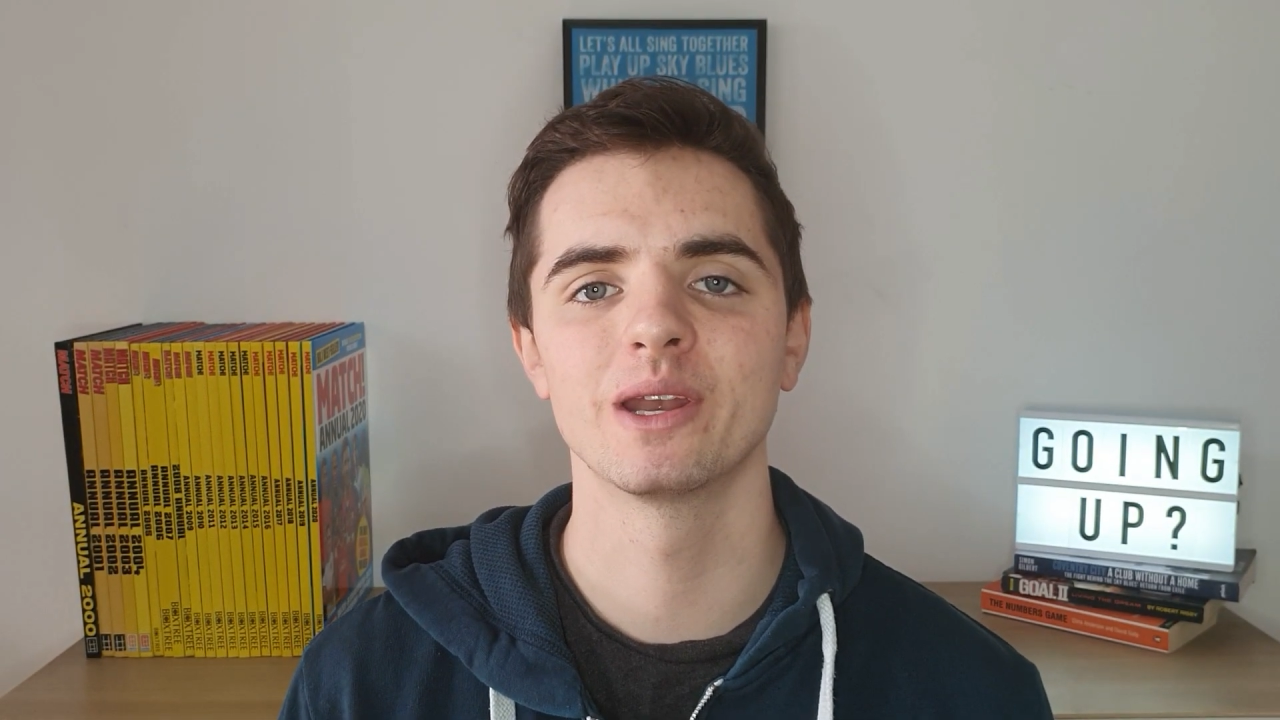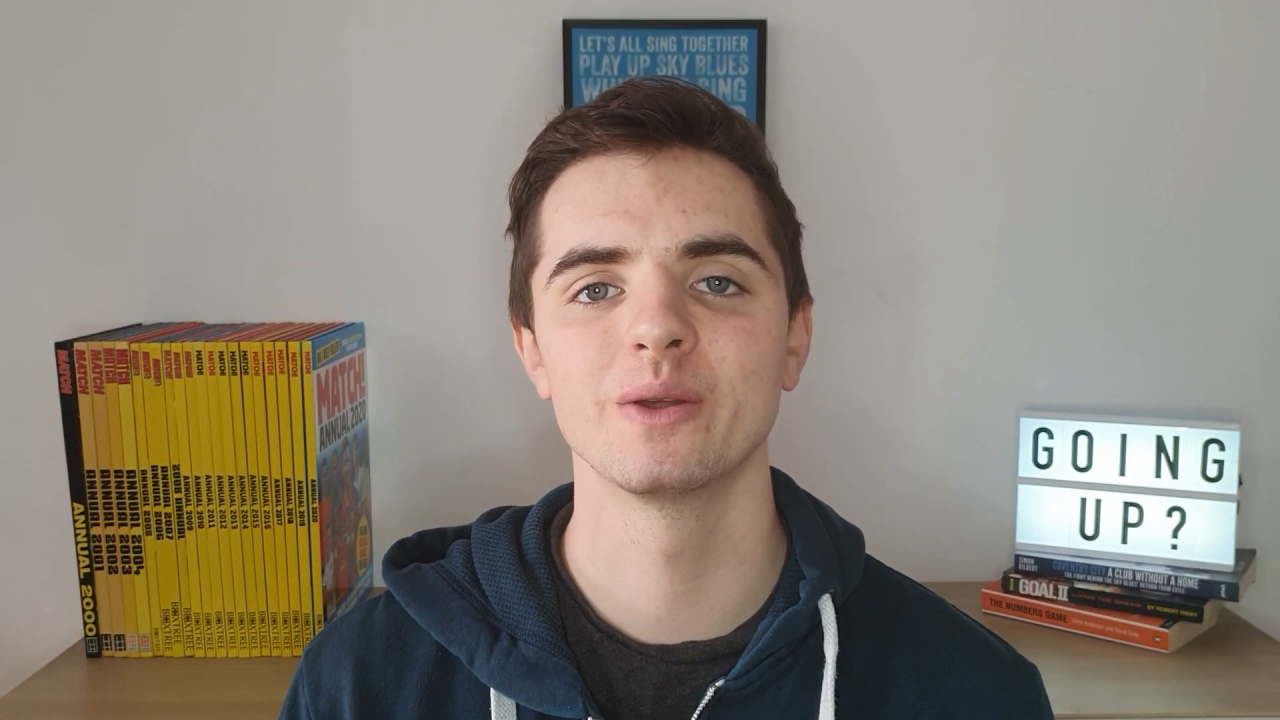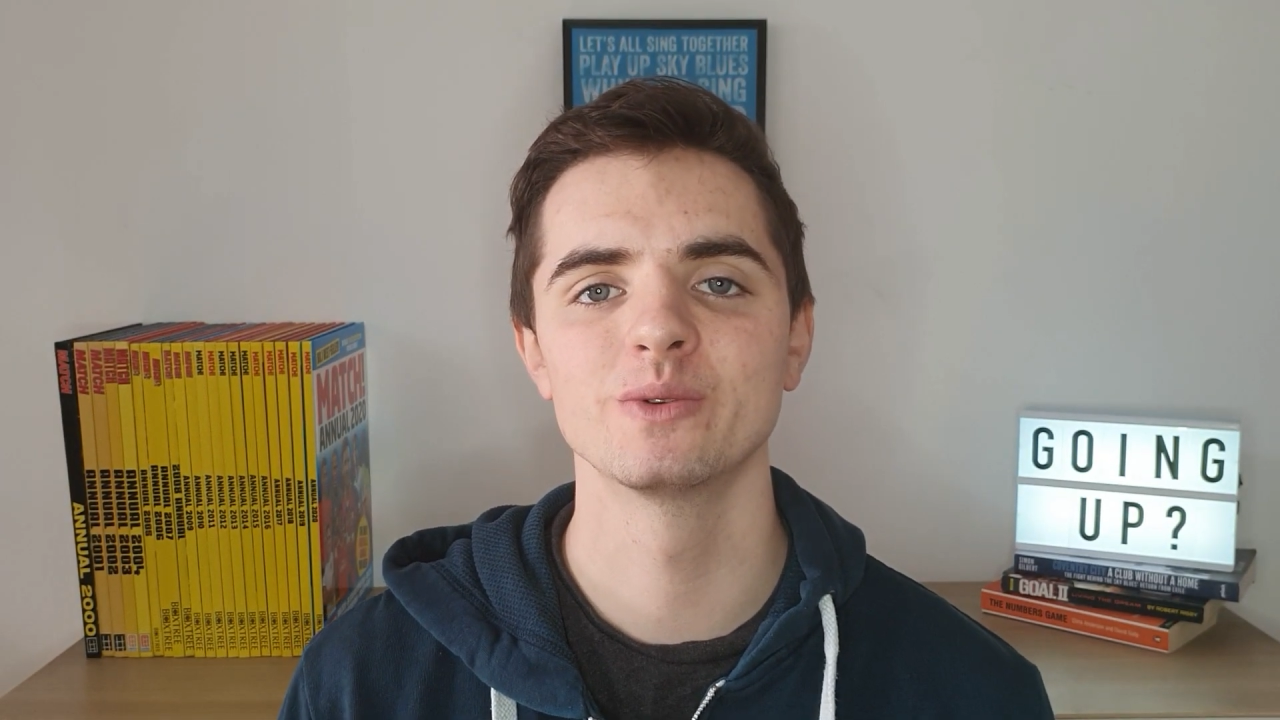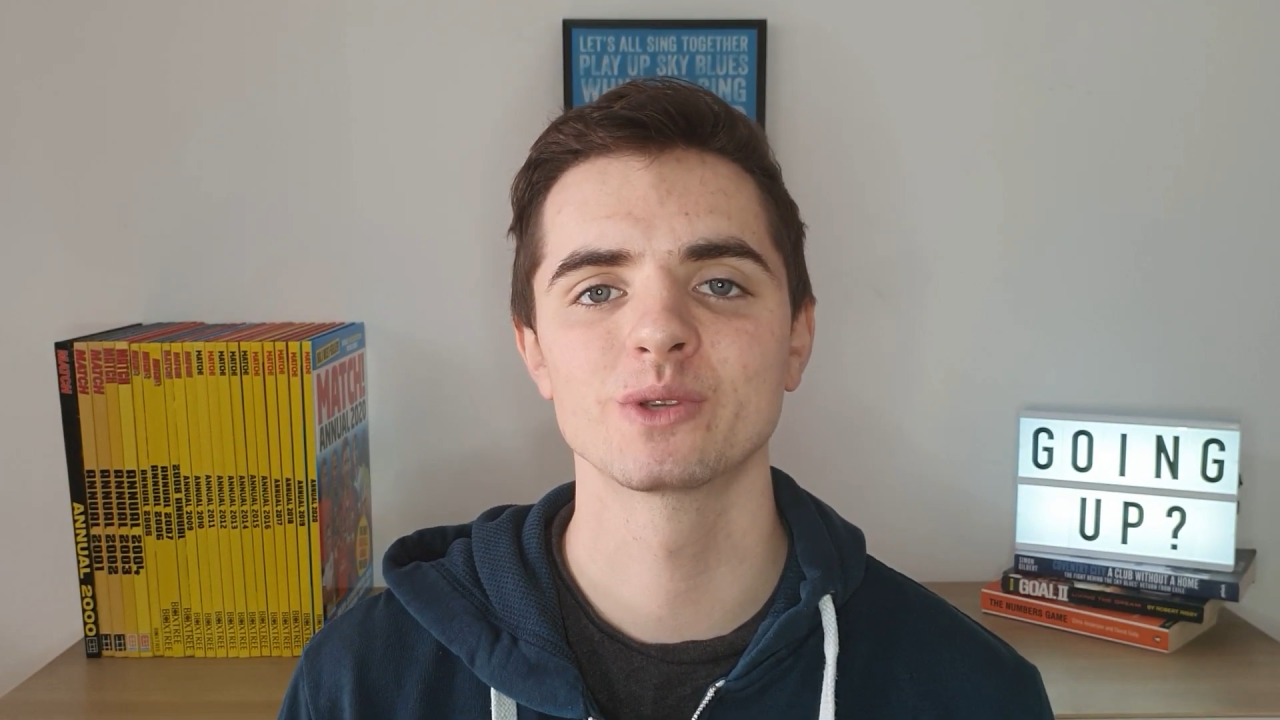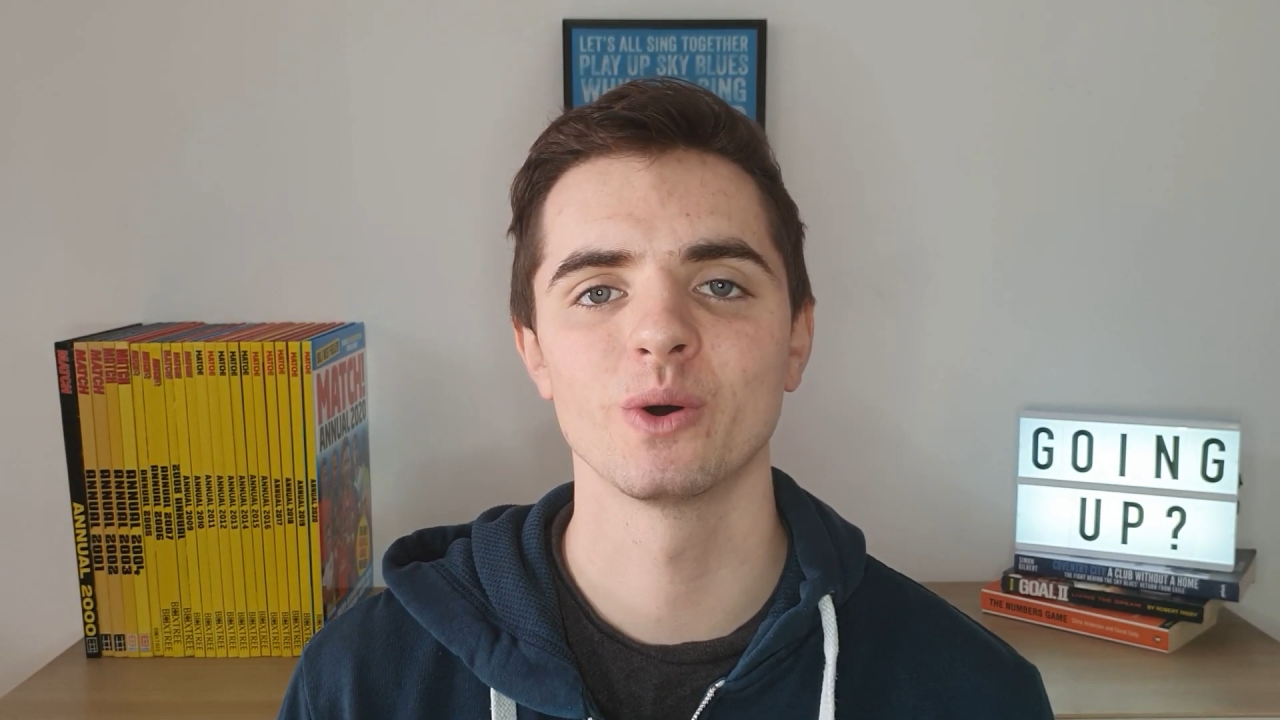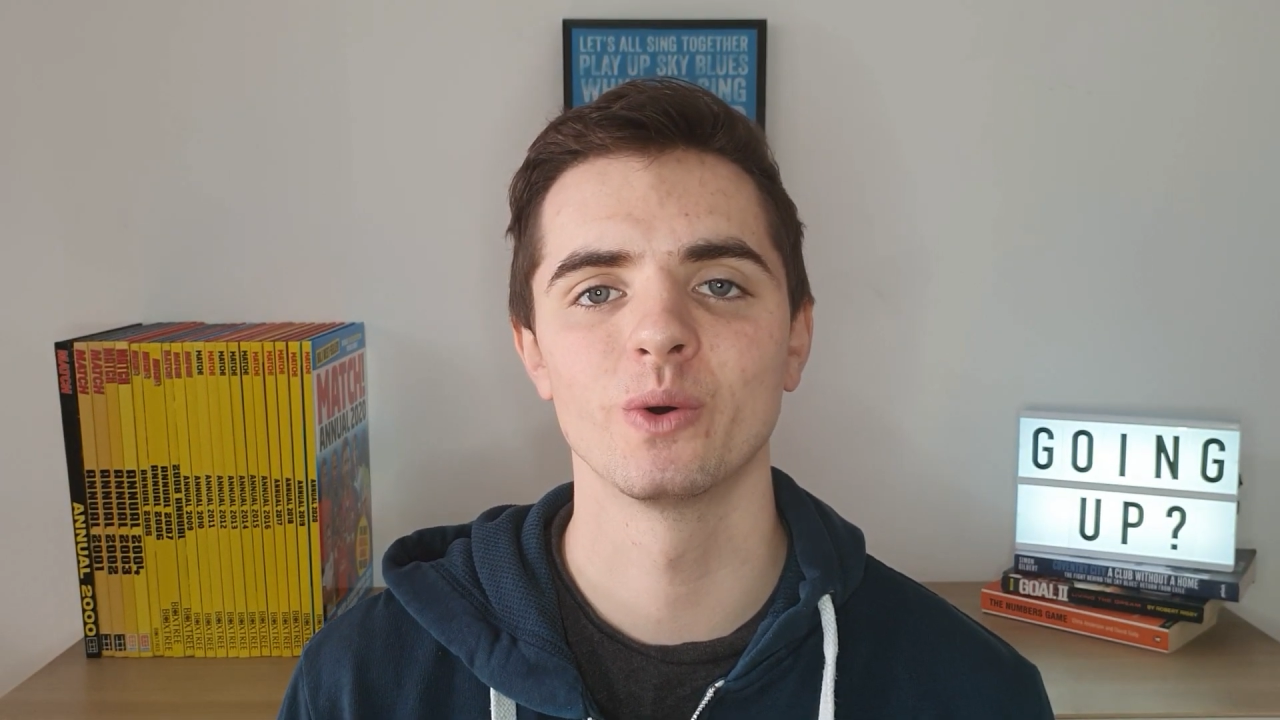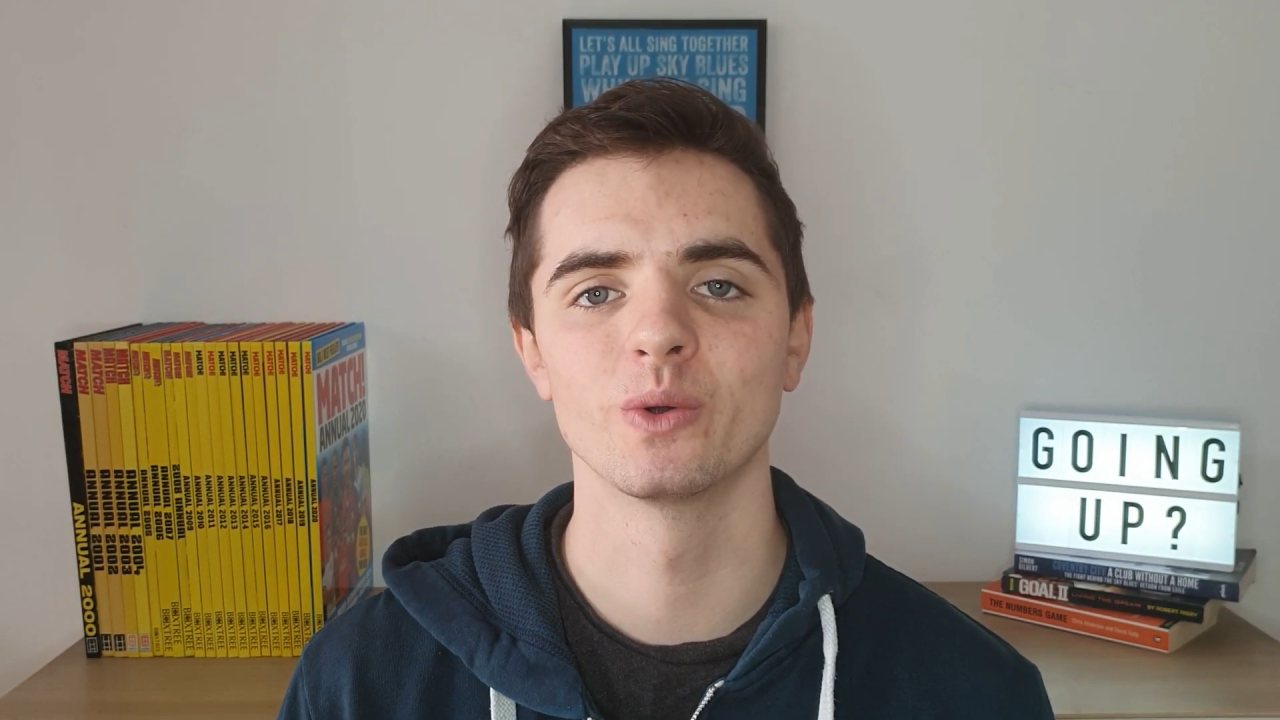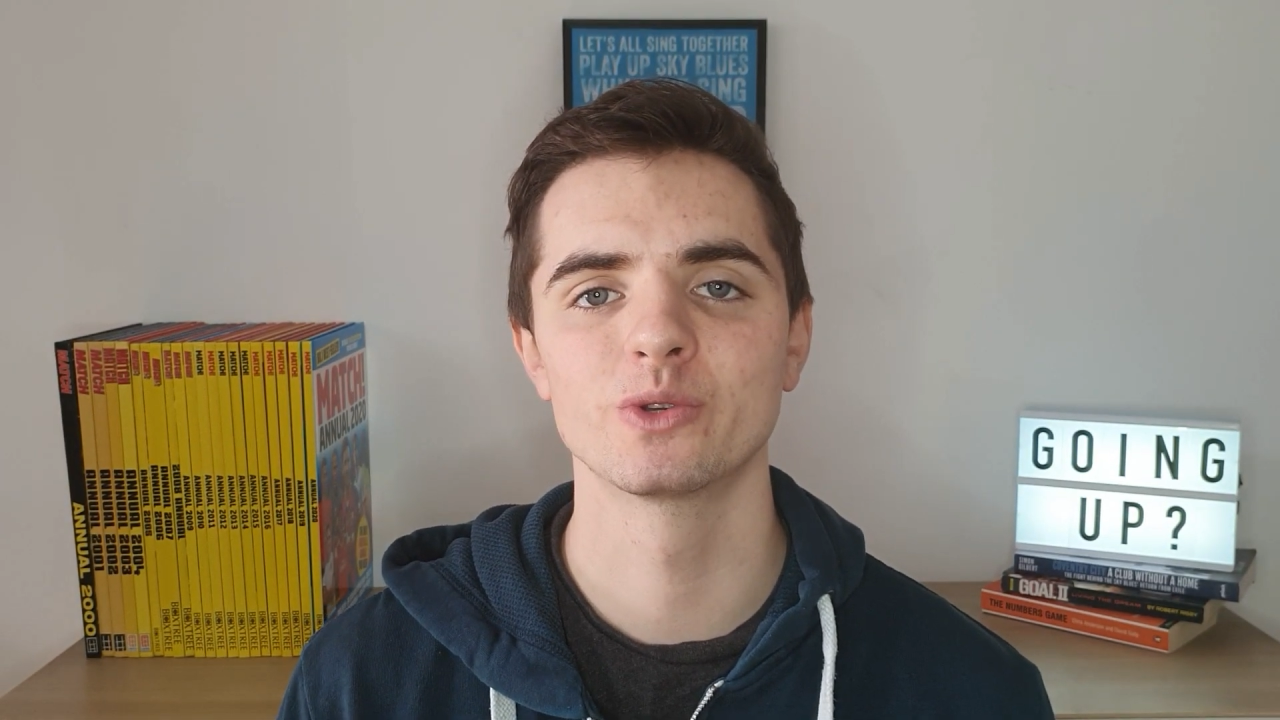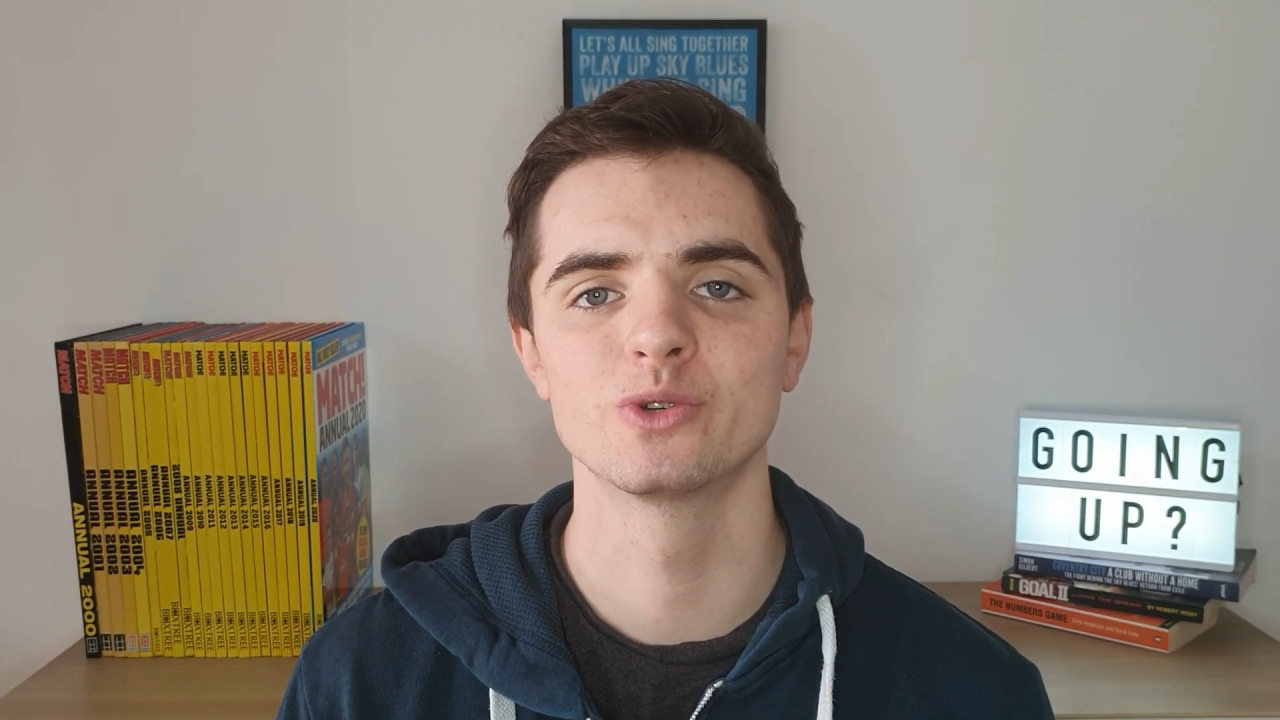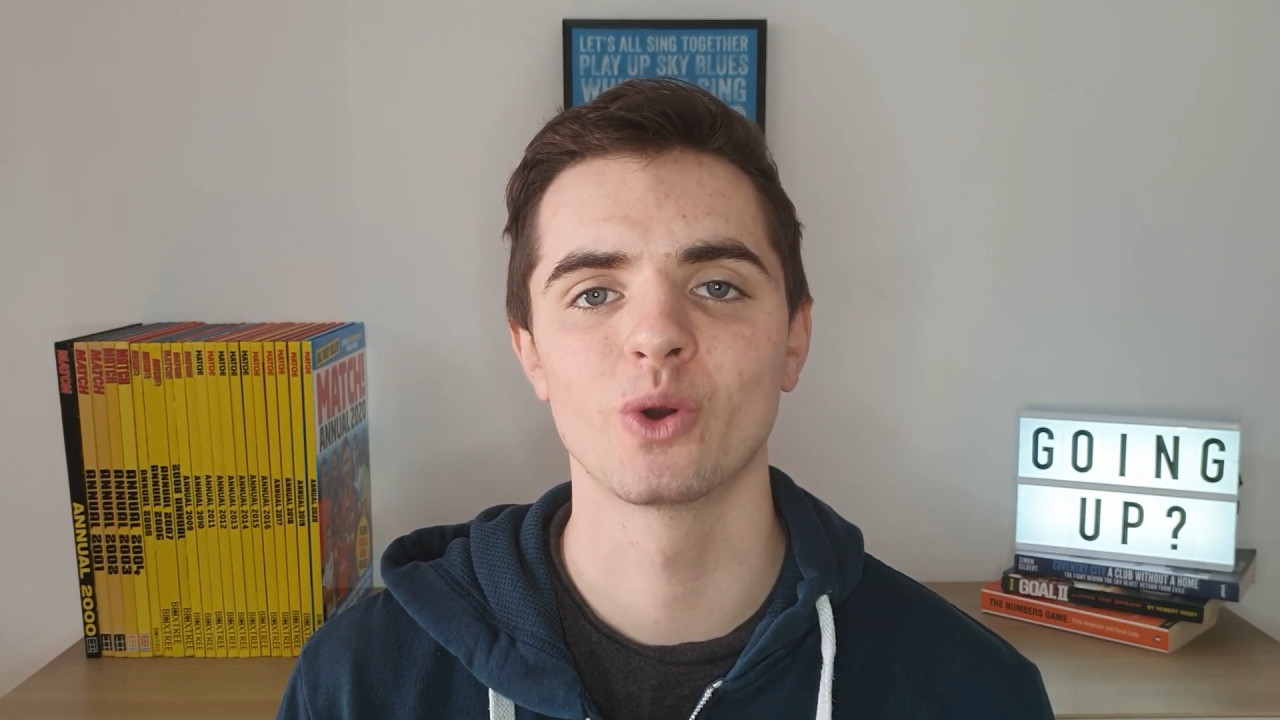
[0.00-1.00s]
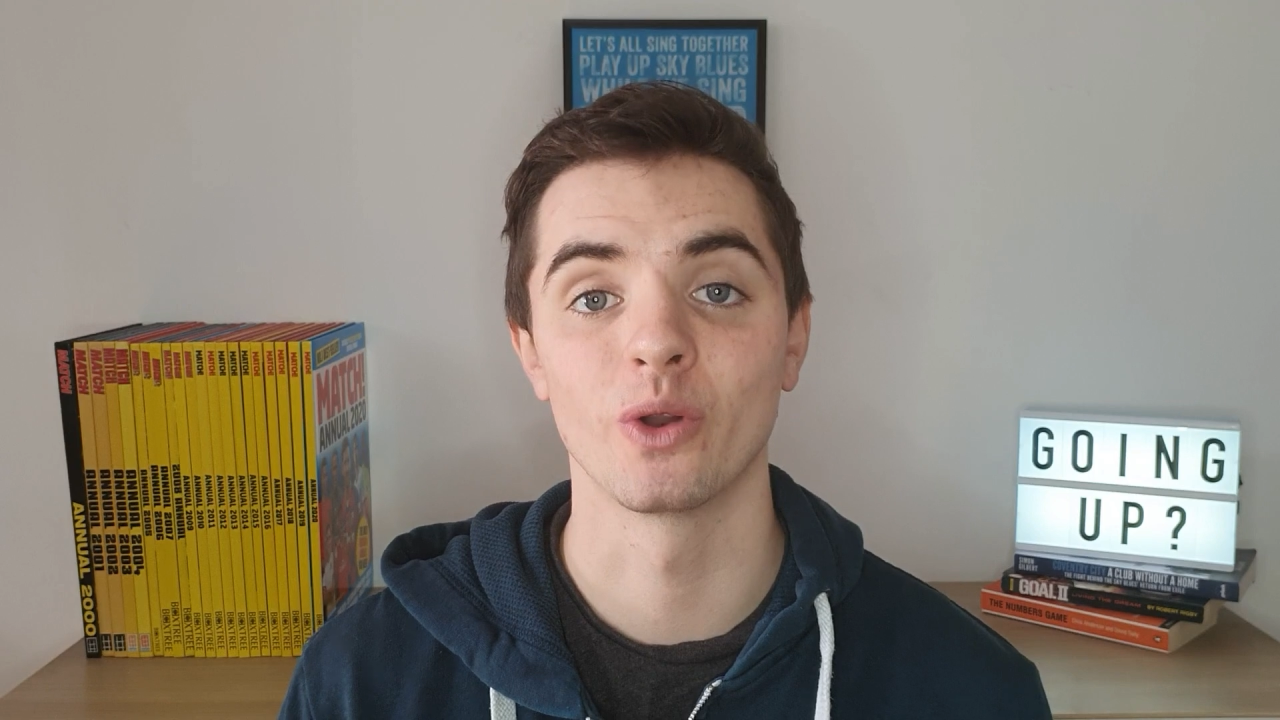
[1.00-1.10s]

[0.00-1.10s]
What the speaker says: Lose or Draw.